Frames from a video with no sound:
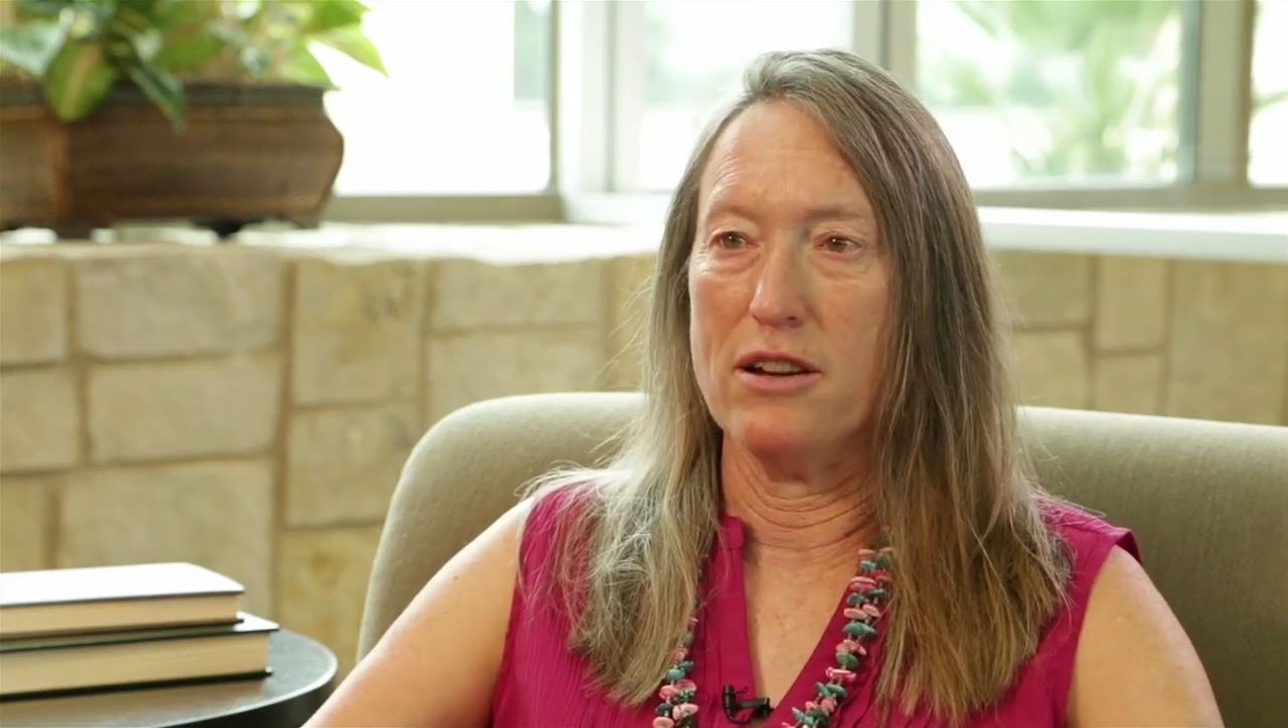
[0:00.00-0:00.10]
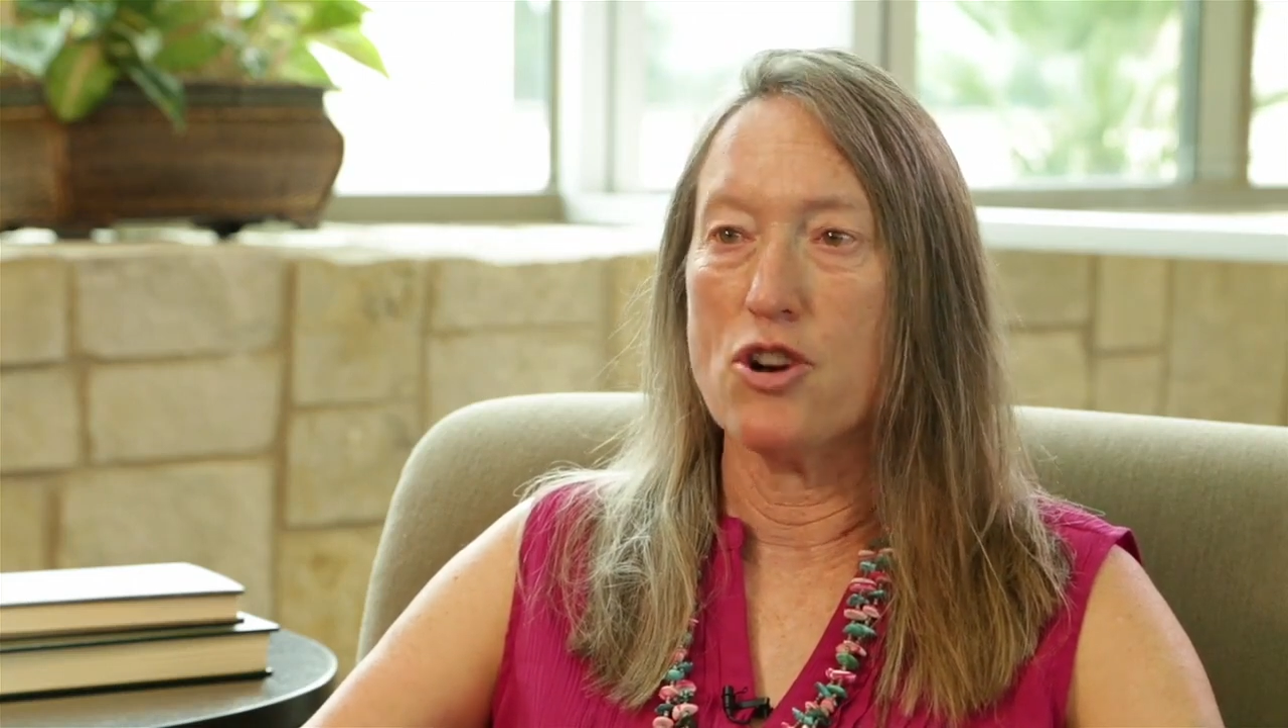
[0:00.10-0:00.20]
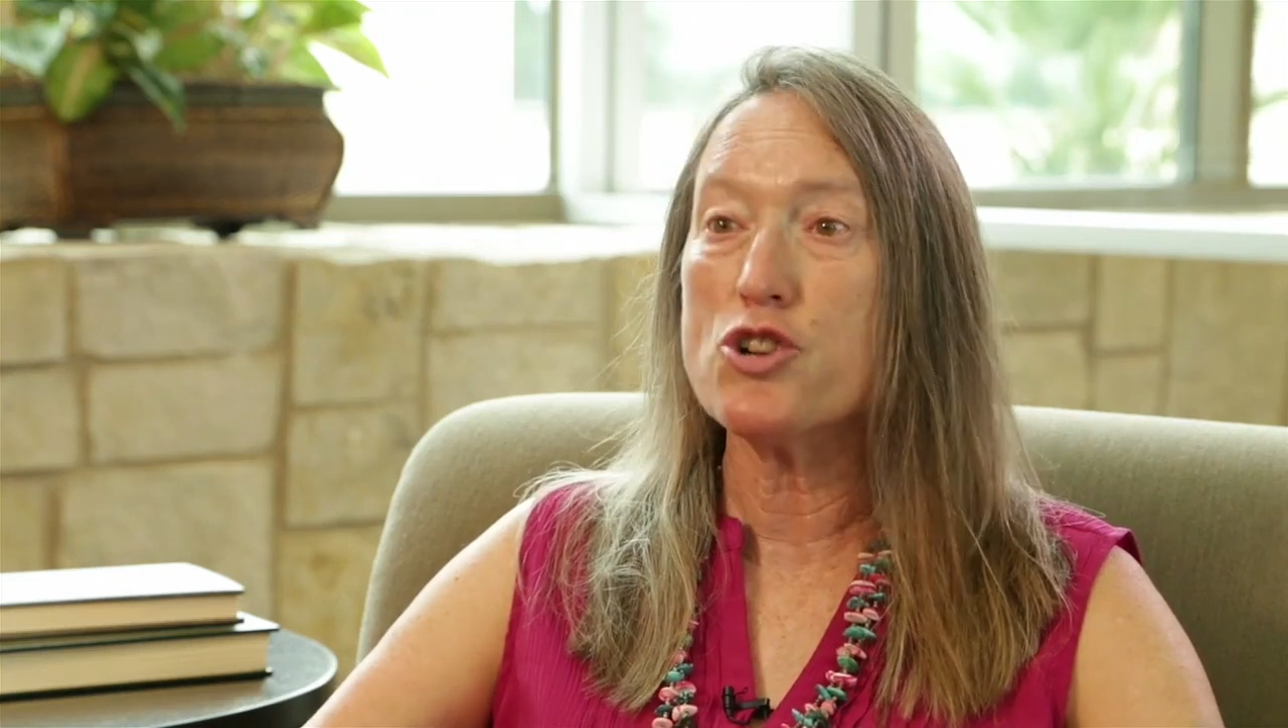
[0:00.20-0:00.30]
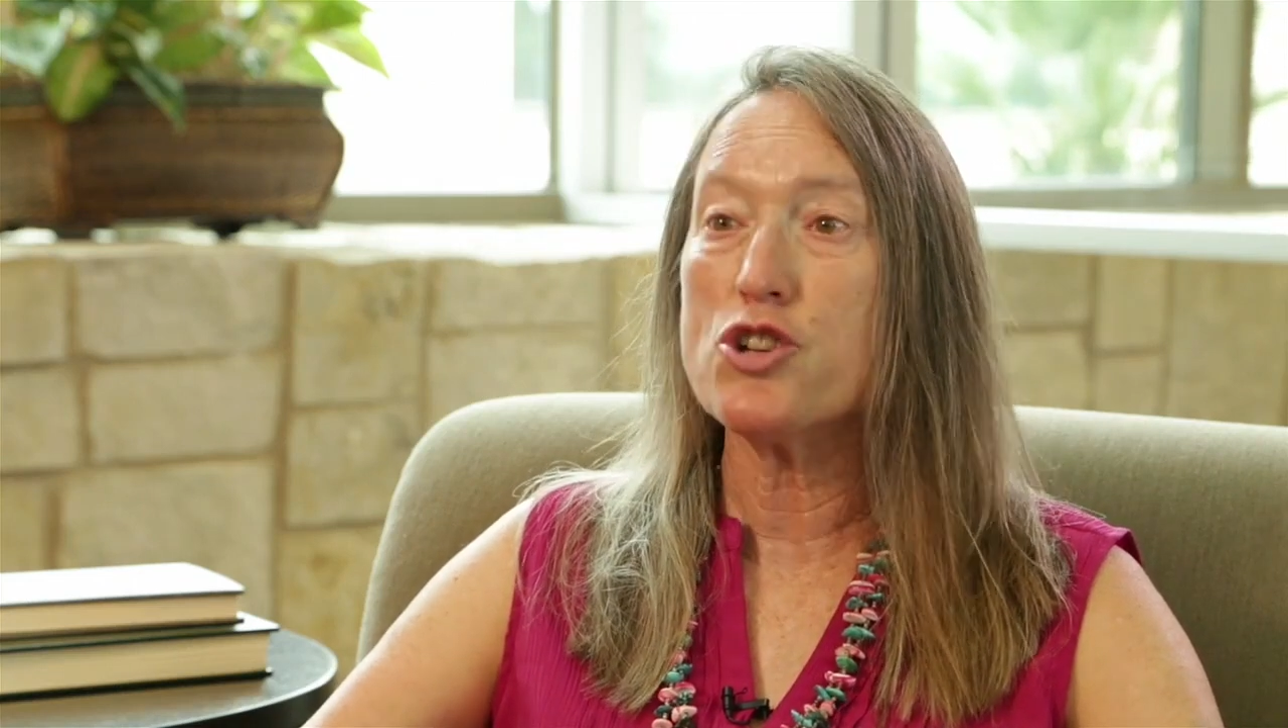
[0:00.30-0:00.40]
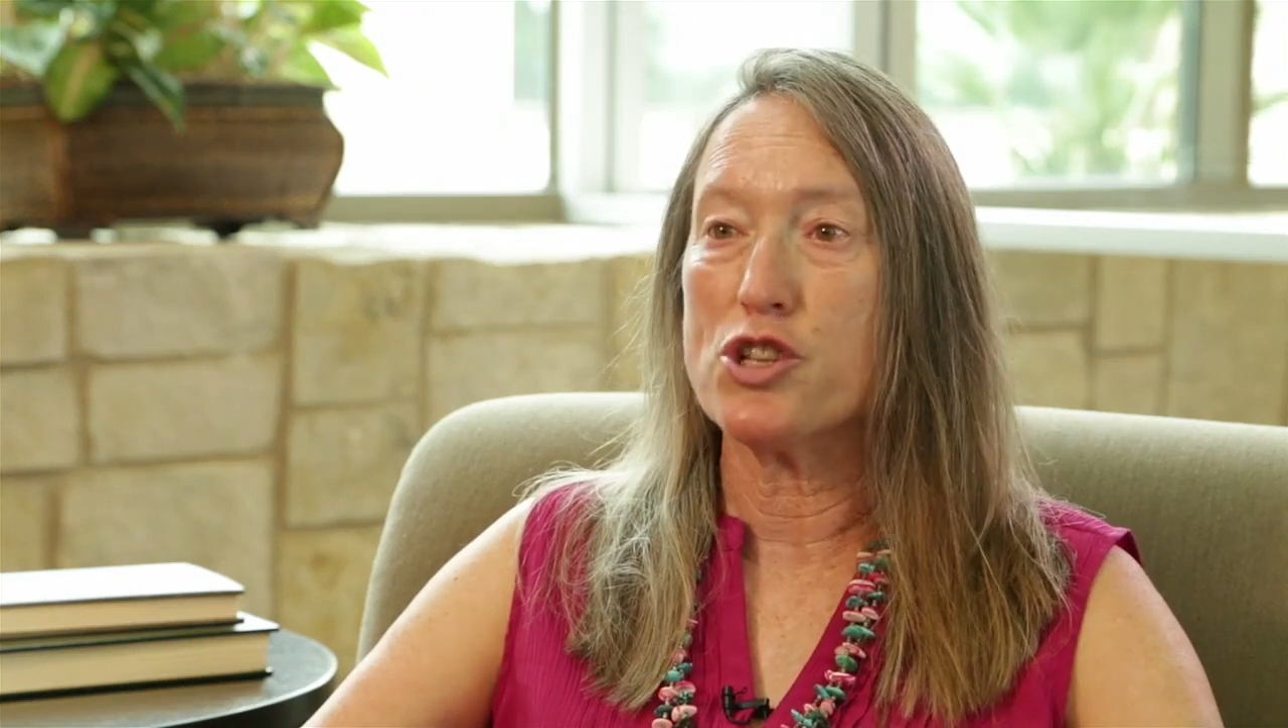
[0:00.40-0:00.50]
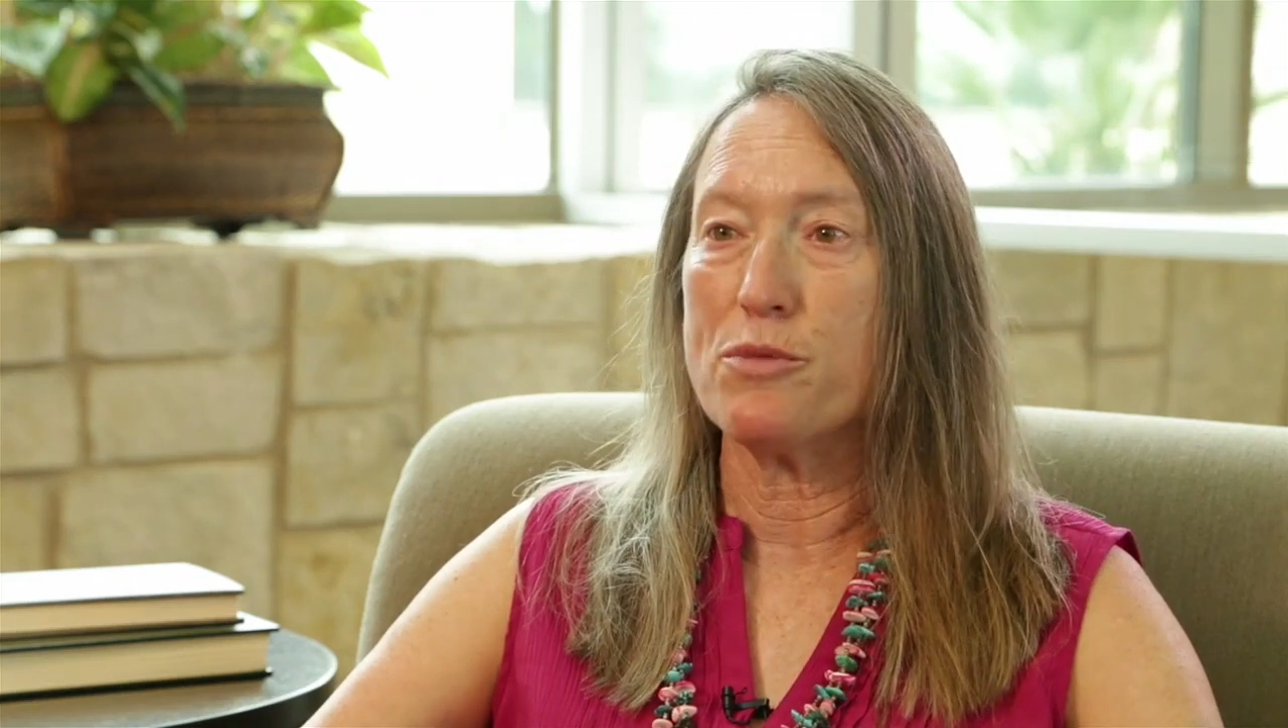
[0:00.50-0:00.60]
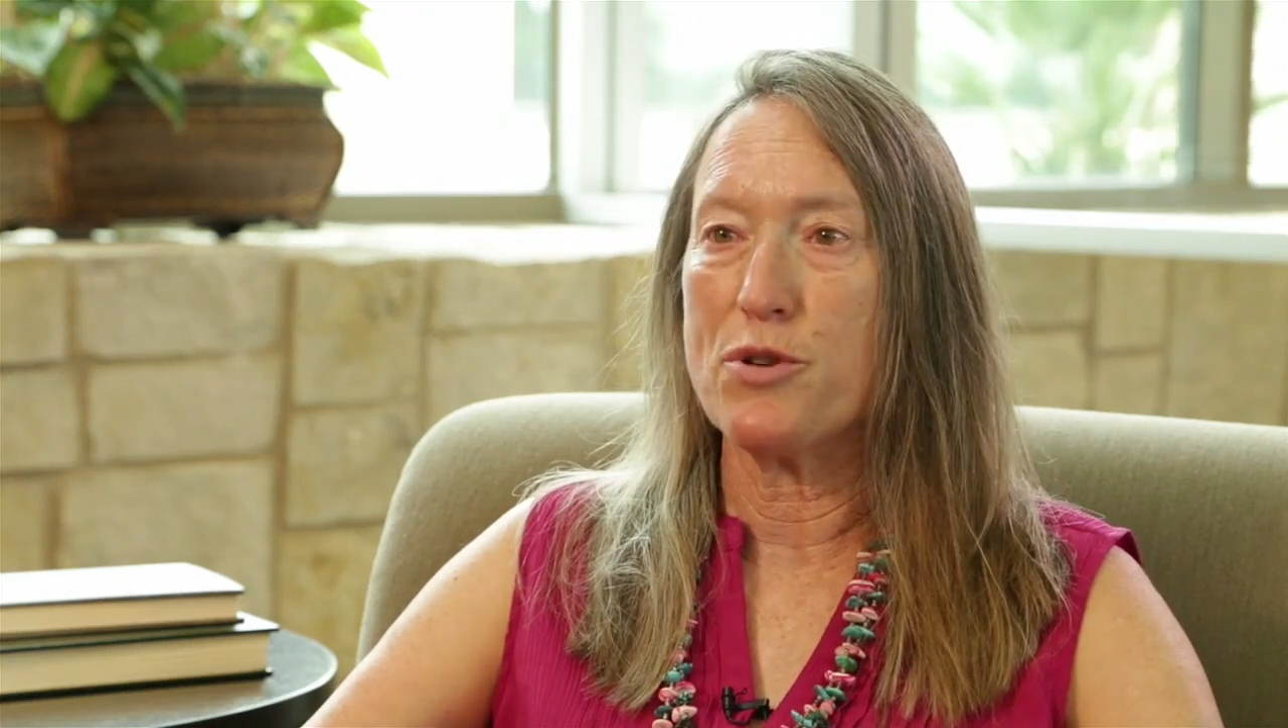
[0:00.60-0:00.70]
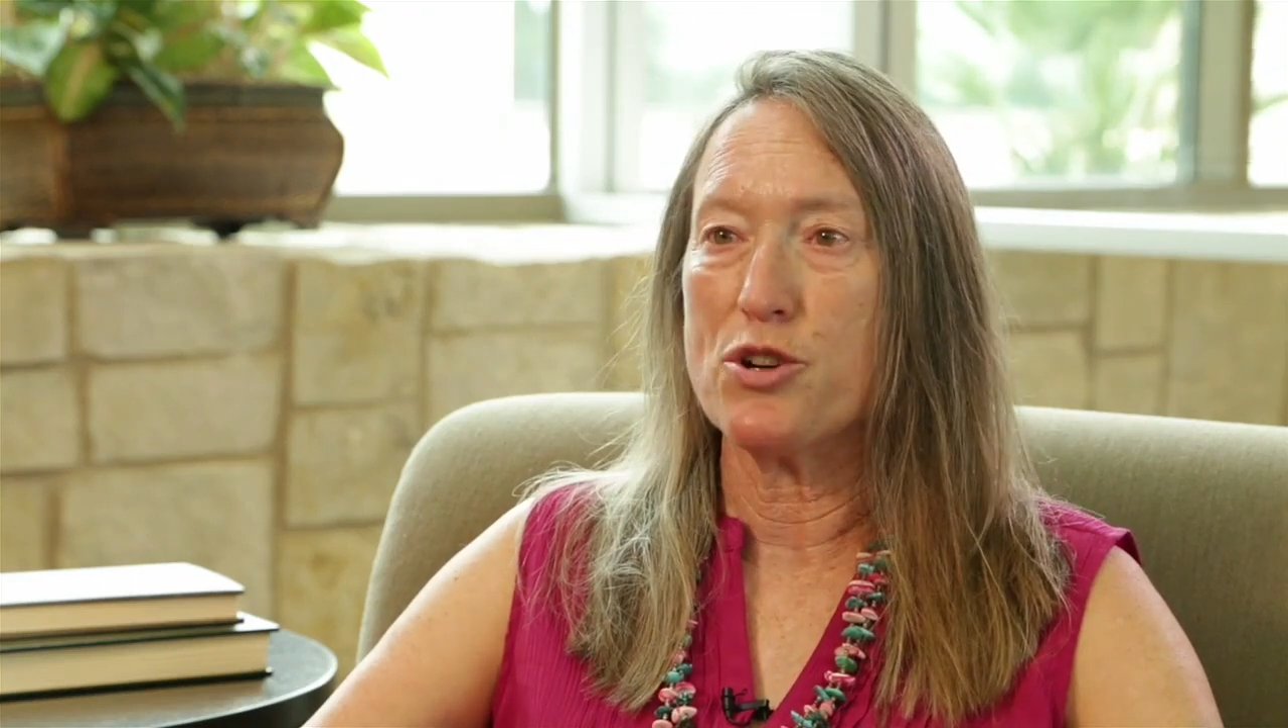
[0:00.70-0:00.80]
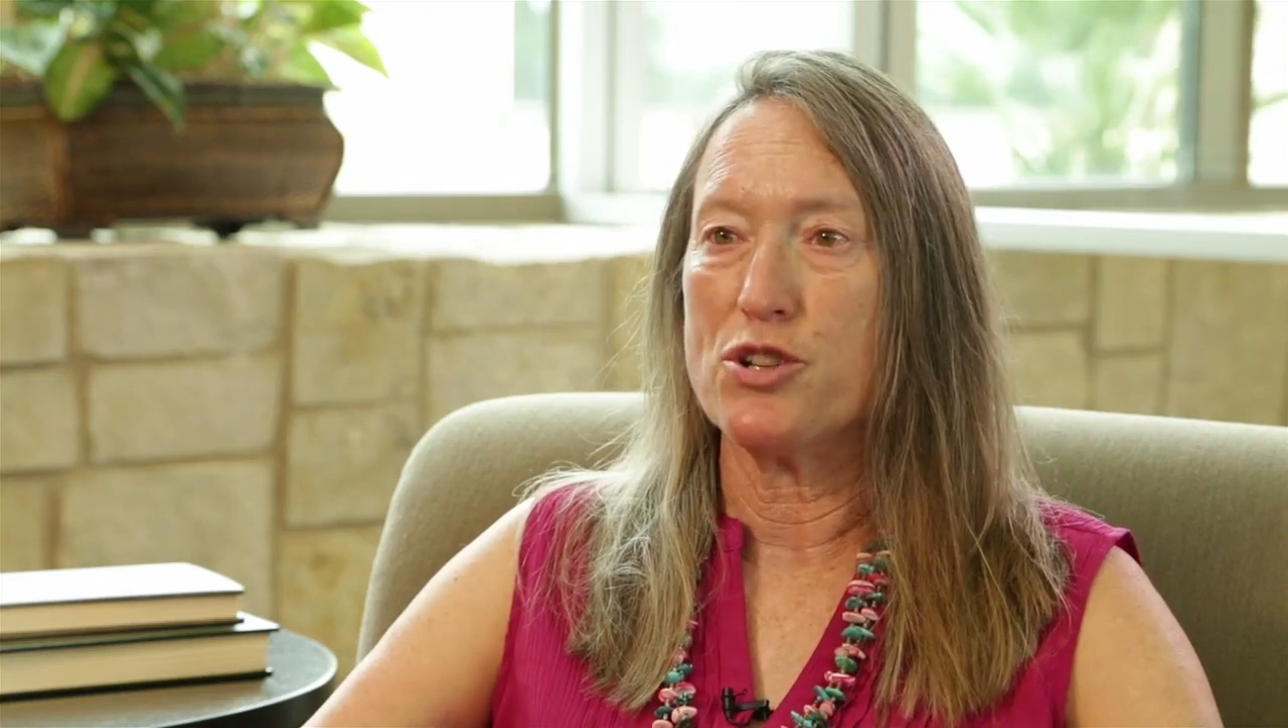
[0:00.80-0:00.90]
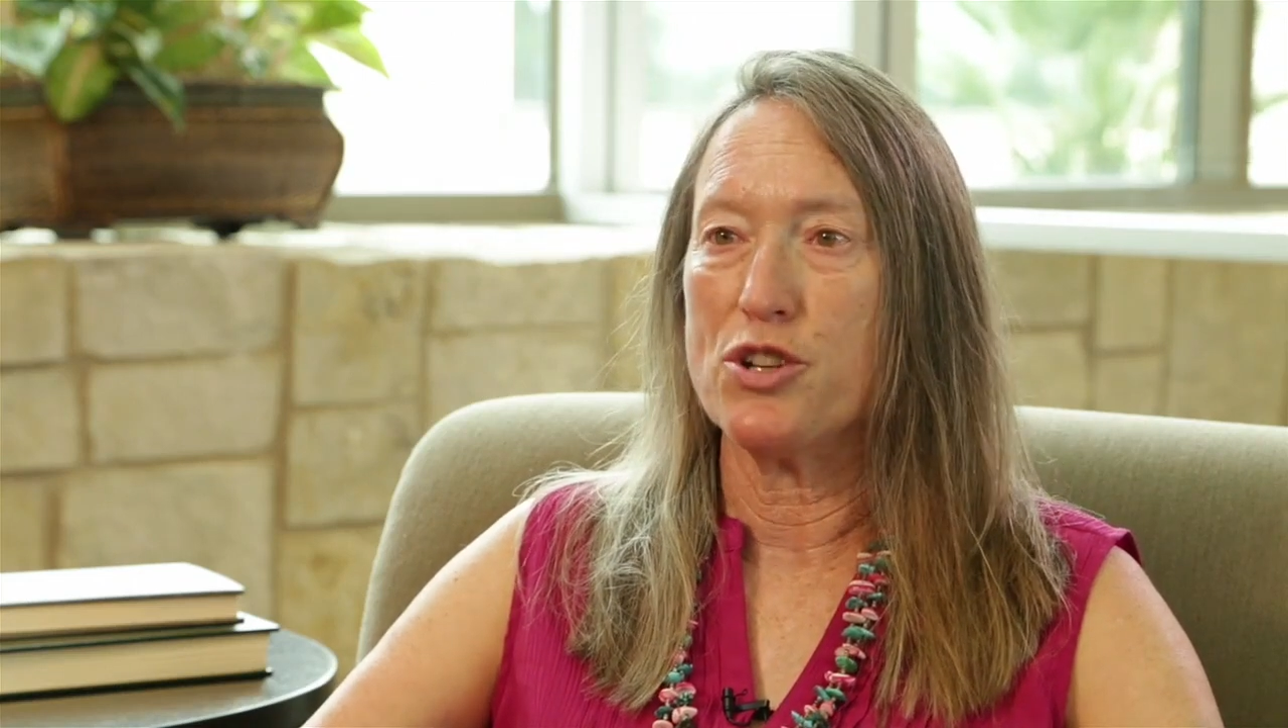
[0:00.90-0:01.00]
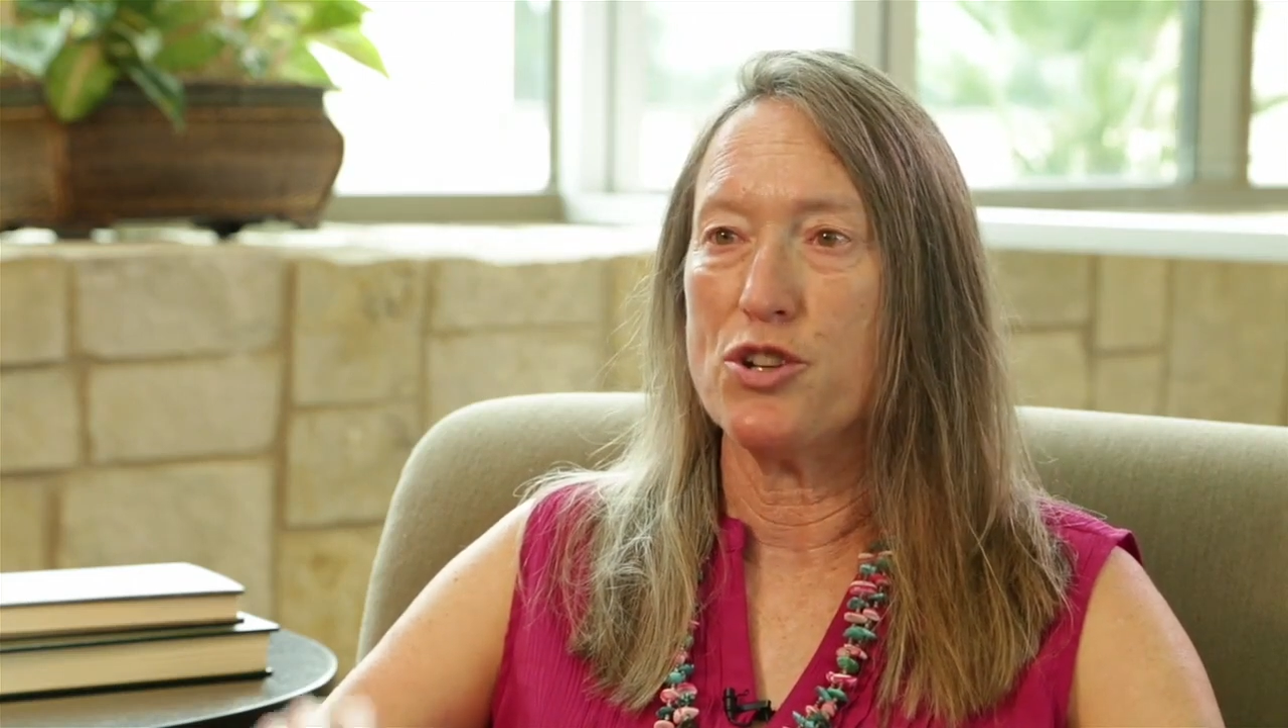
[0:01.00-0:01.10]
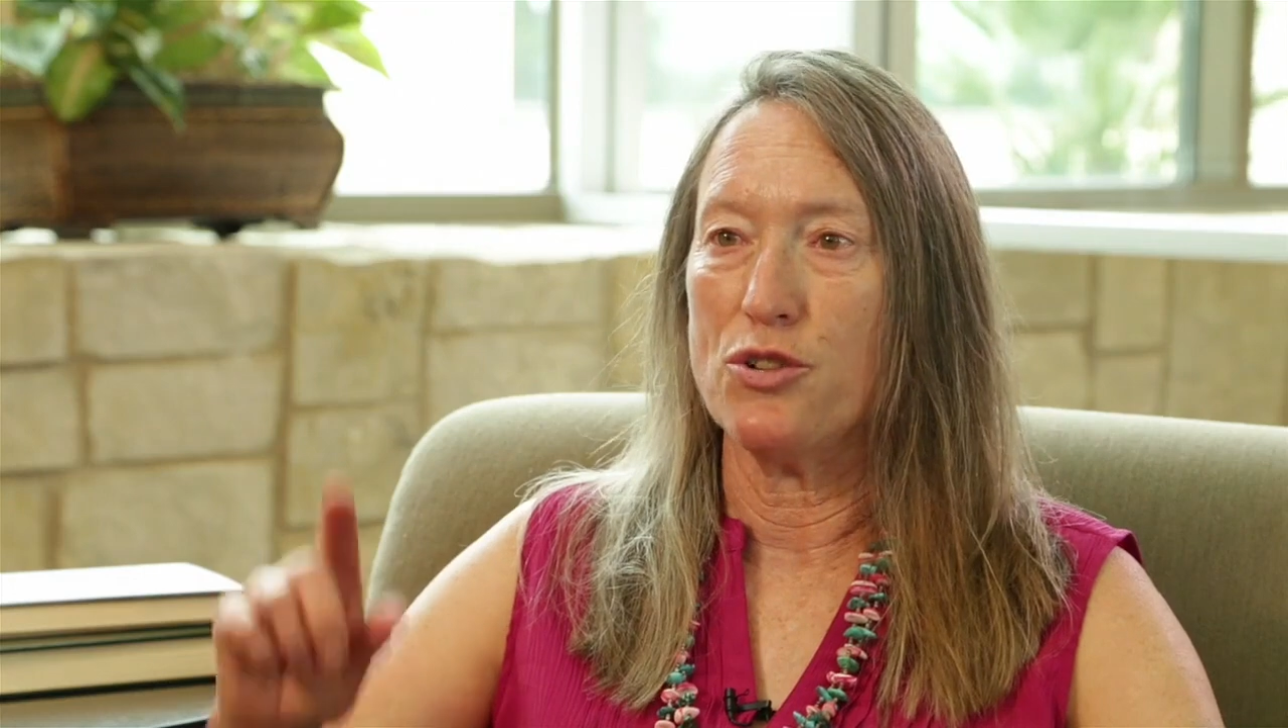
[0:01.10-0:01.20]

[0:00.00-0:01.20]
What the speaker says: urges the person